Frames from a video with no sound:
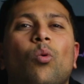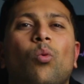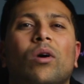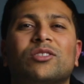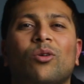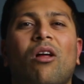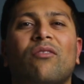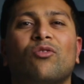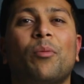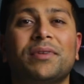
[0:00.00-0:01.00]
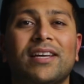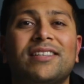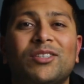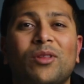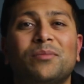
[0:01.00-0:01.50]
What's going on, everyone?
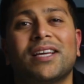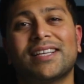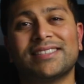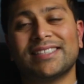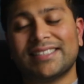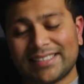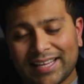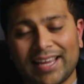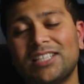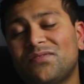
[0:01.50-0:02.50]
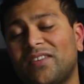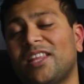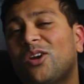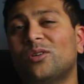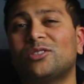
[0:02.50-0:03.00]
Mitesh here with MTech, and today's
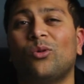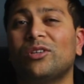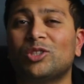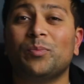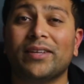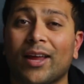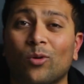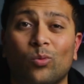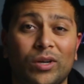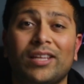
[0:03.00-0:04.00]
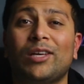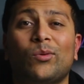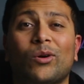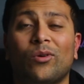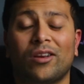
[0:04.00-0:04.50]
video is going to be a
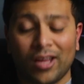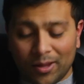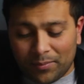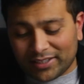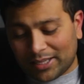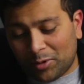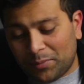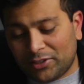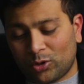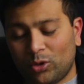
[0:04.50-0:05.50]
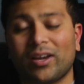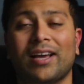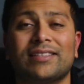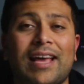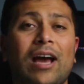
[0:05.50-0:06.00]
really quick one because I'm going to be showing you
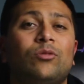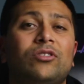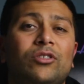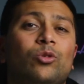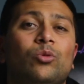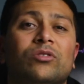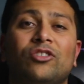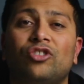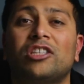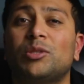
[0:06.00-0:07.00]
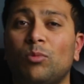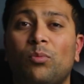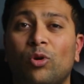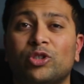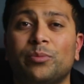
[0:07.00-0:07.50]
guys how to use
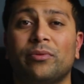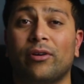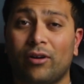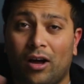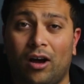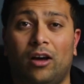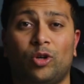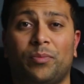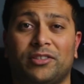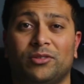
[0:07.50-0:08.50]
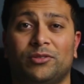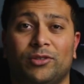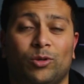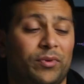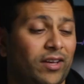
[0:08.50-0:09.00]
adjustable portrait blur on your
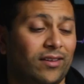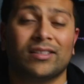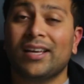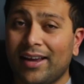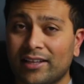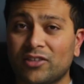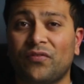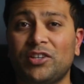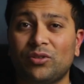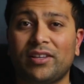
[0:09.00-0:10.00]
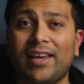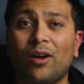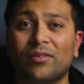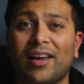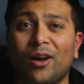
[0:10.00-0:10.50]
Pixel 2 because it's
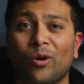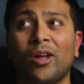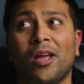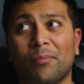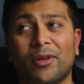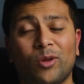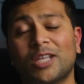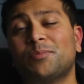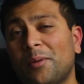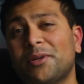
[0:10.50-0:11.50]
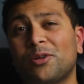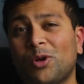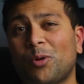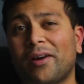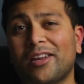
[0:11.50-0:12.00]
officially out now, but you guys probably
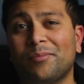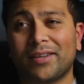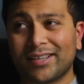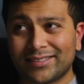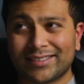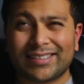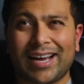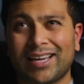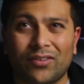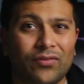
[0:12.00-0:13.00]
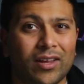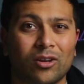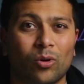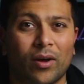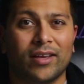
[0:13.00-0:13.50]
don't know about it because it's kind of
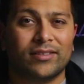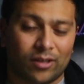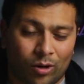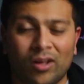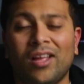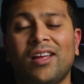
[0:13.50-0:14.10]
hidden away. So